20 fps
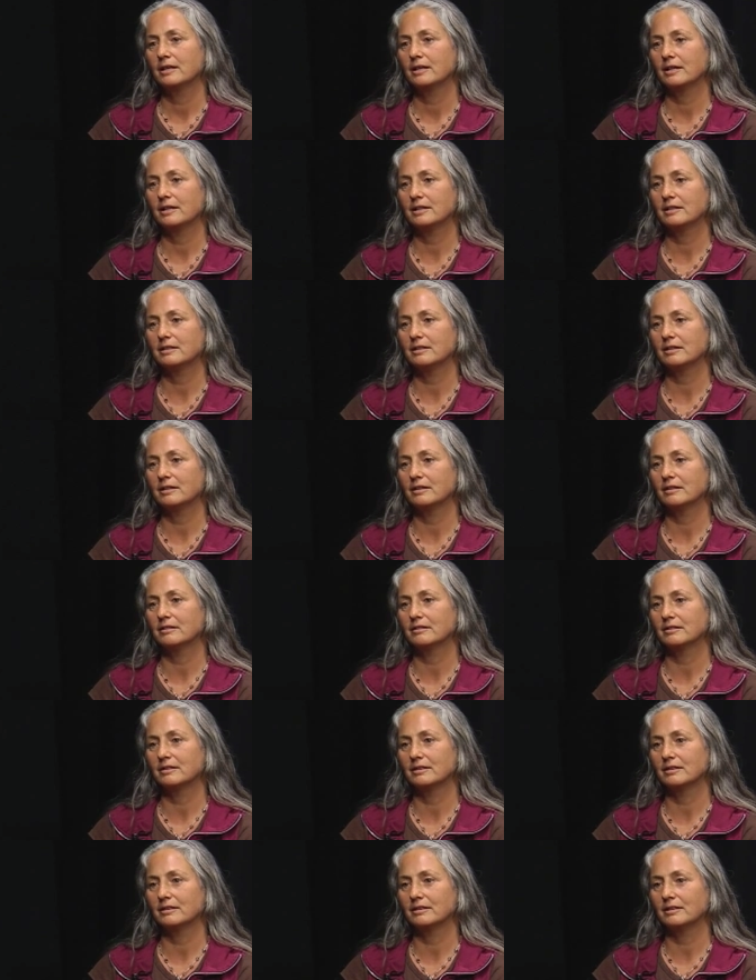and
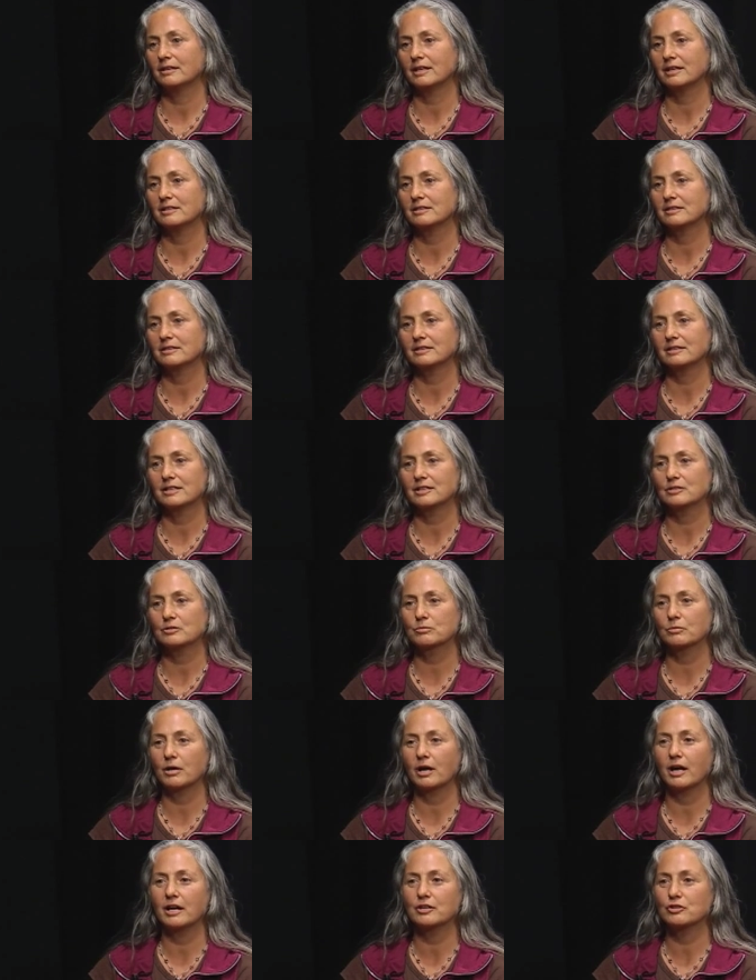that's
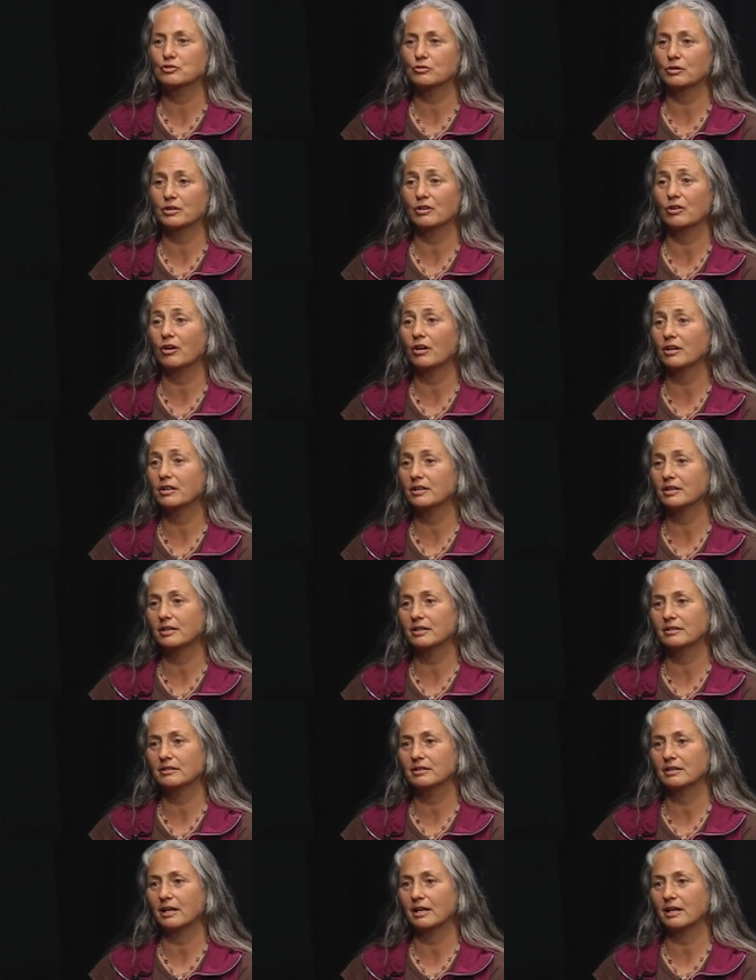what I enjoy. Gardening.